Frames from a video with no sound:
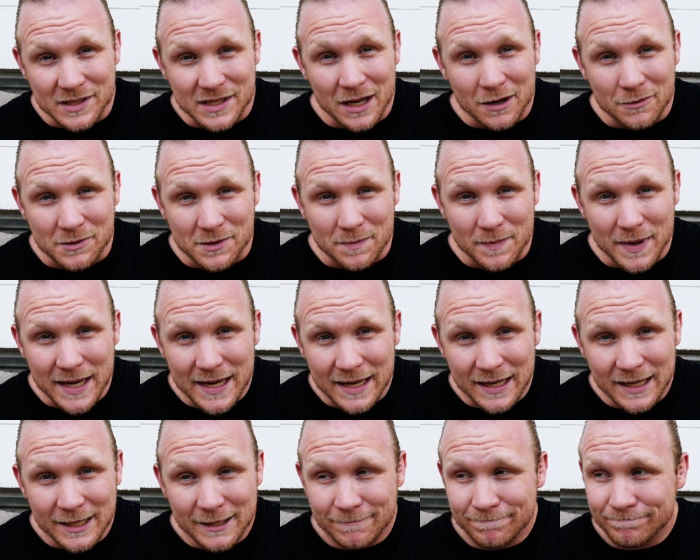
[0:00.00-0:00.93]
as I was
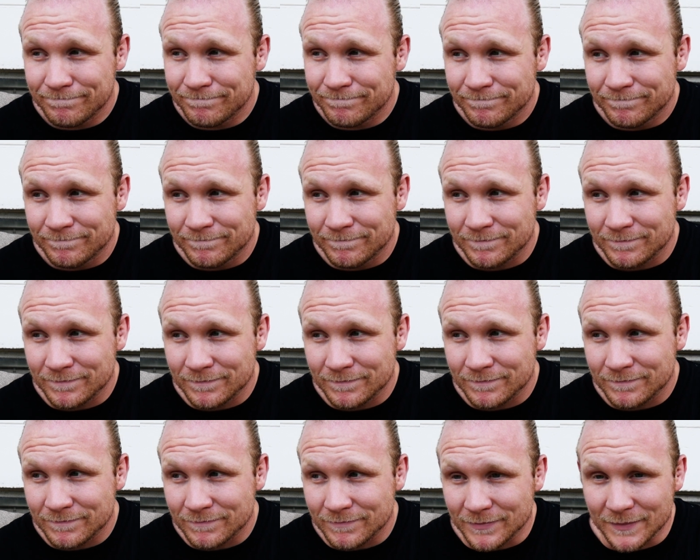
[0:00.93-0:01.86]
making it
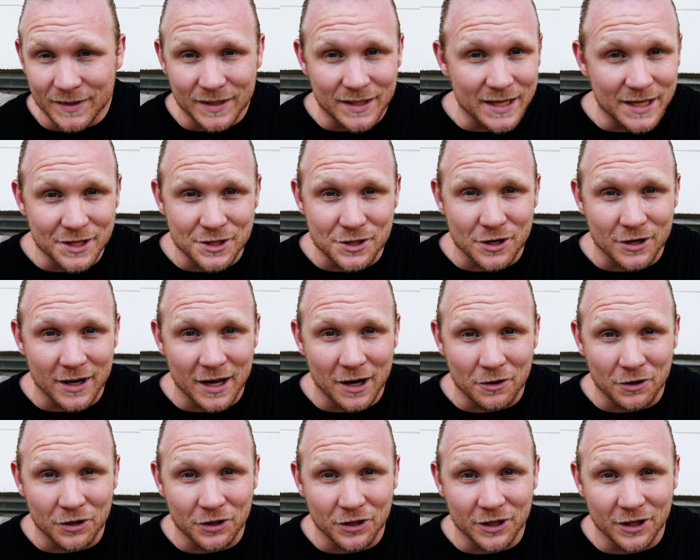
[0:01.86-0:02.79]
didn't turn
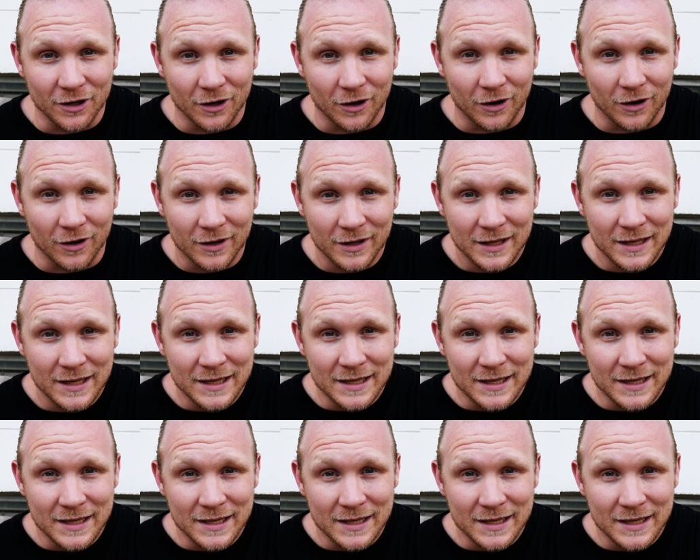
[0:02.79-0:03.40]
out good at all.